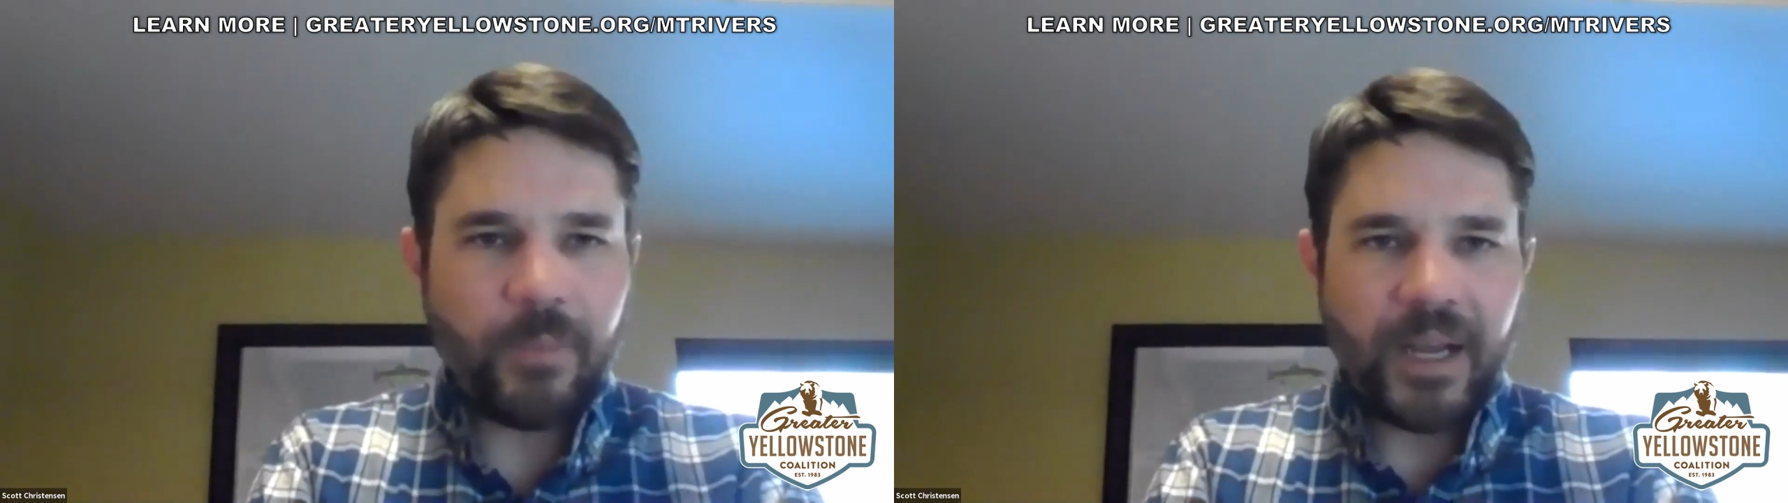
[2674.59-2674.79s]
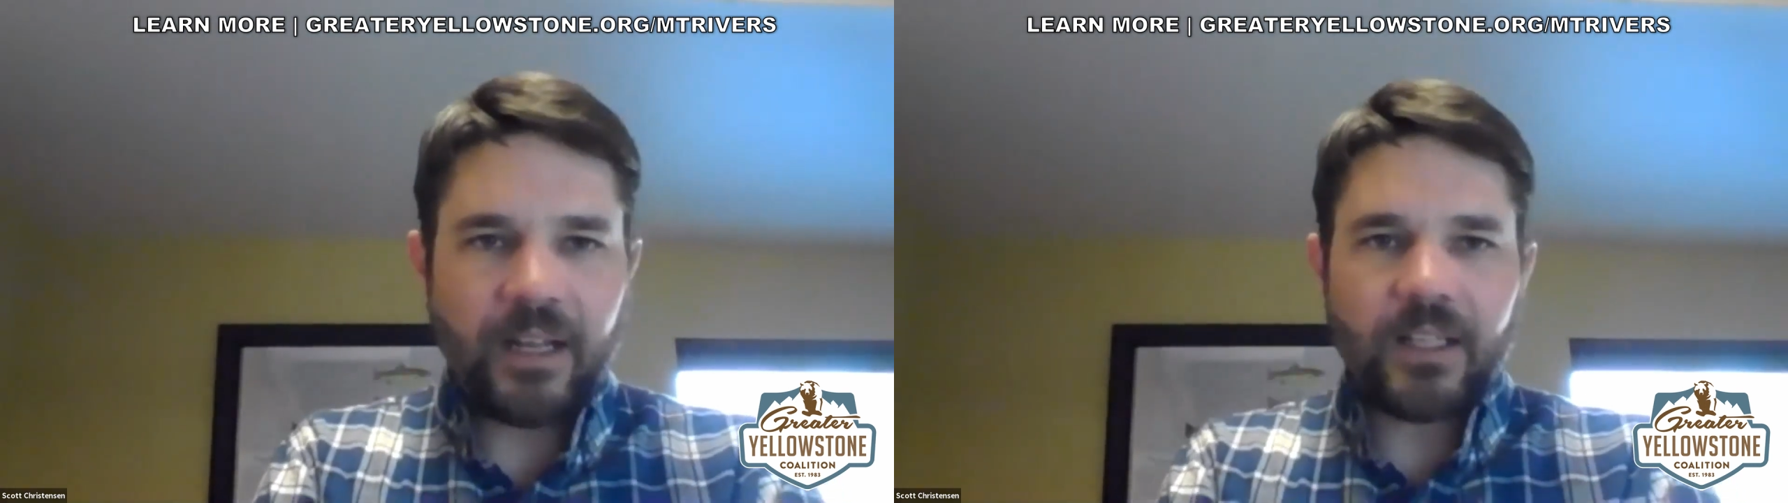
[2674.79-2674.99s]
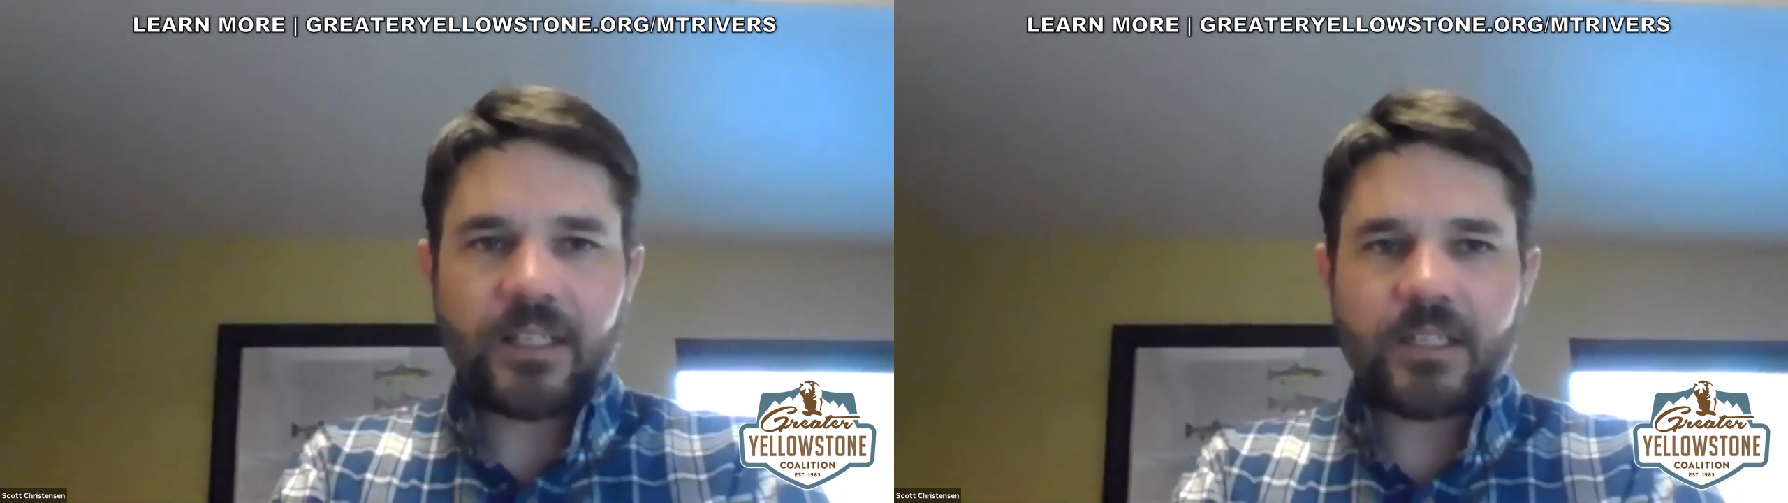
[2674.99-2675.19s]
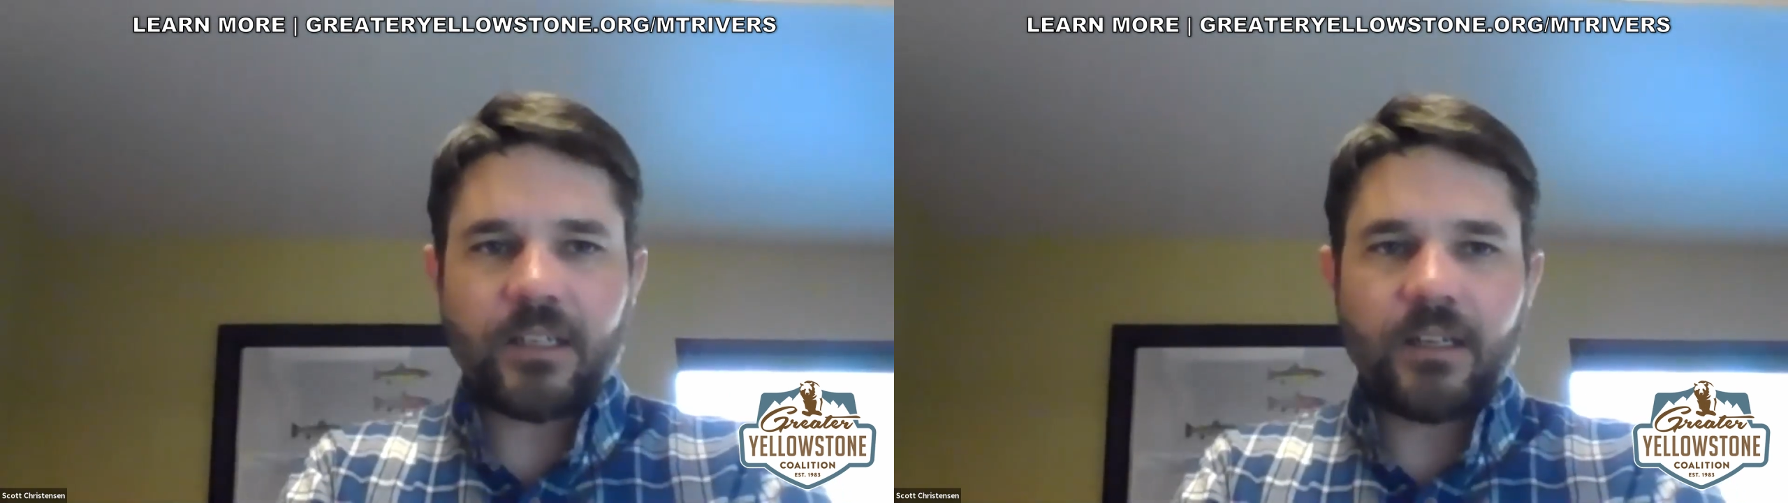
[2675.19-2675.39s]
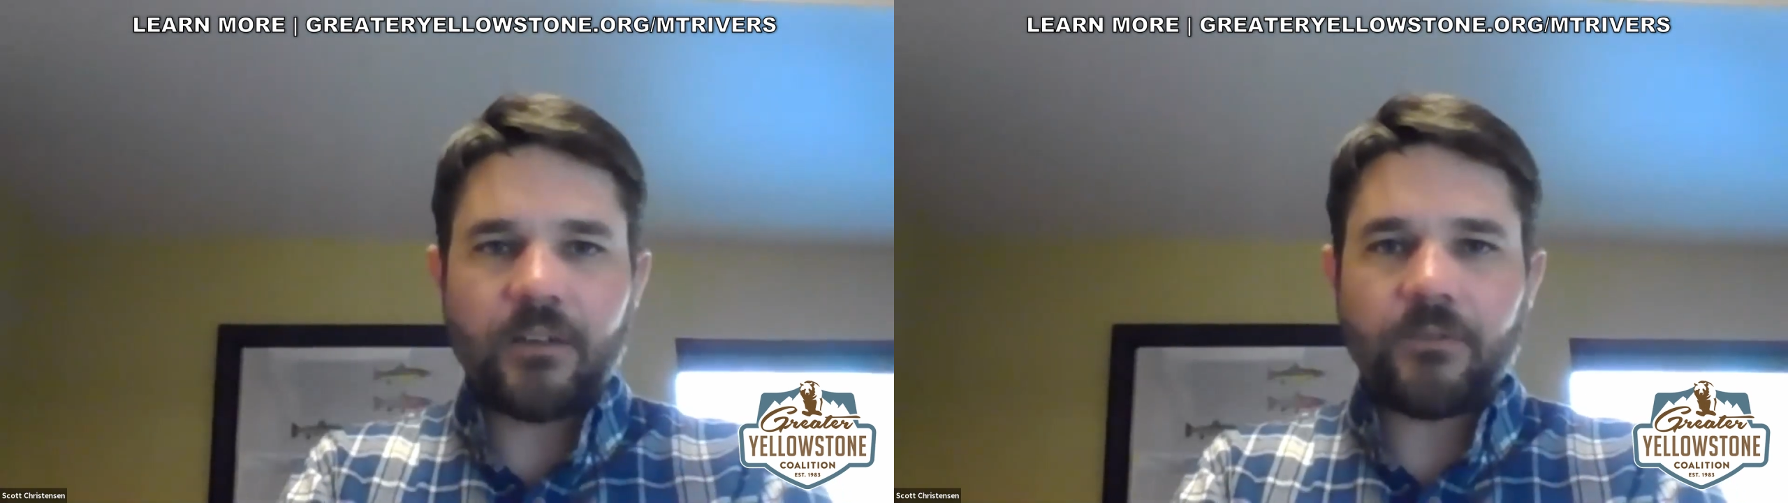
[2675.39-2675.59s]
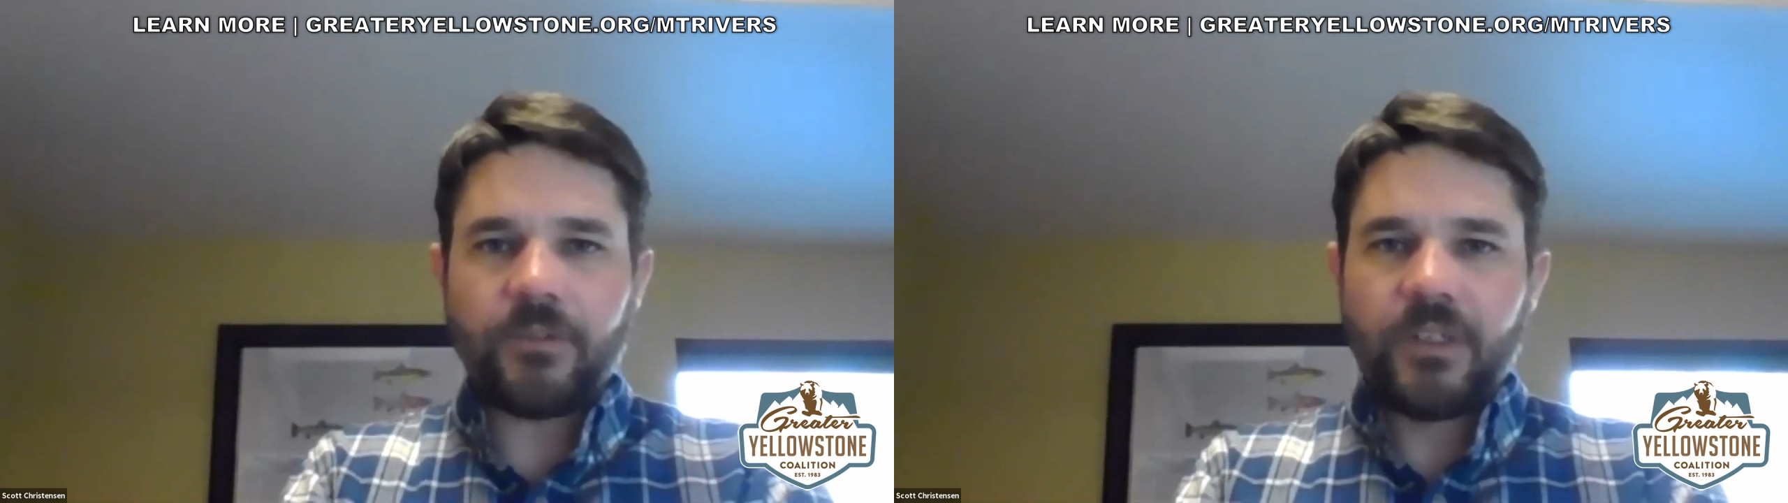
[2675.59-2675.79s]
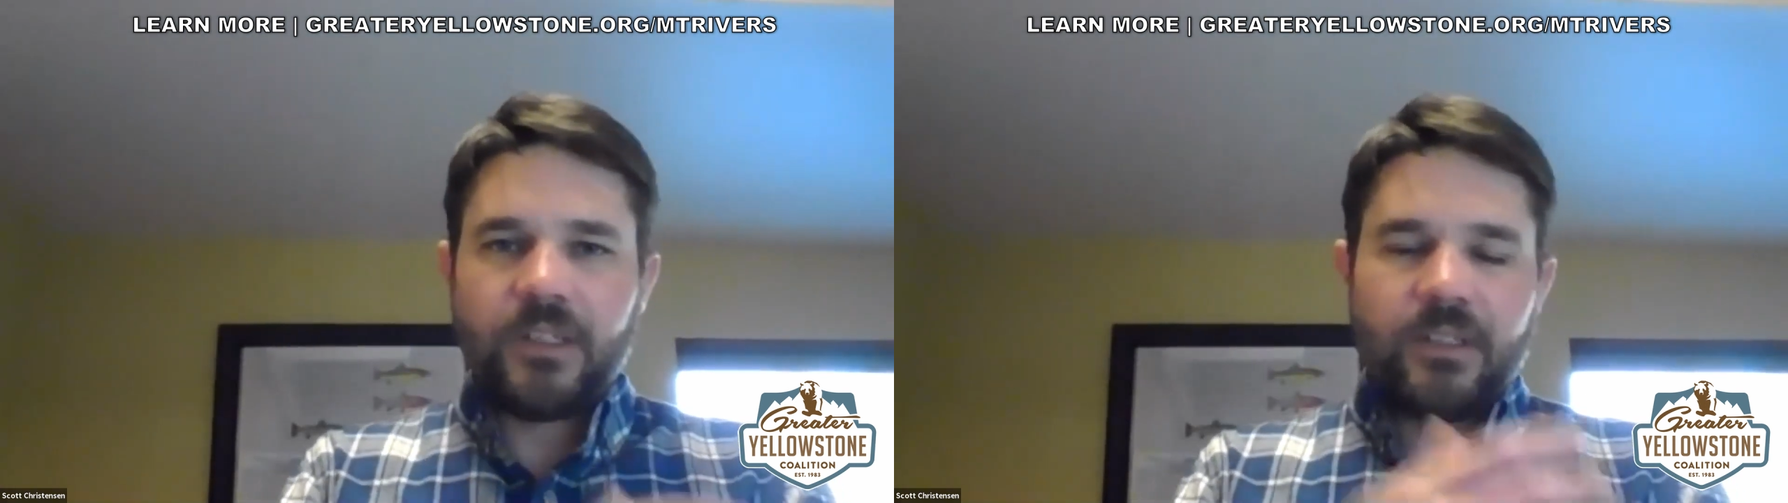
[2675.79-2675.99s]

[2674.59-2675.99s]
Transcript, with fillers: balance of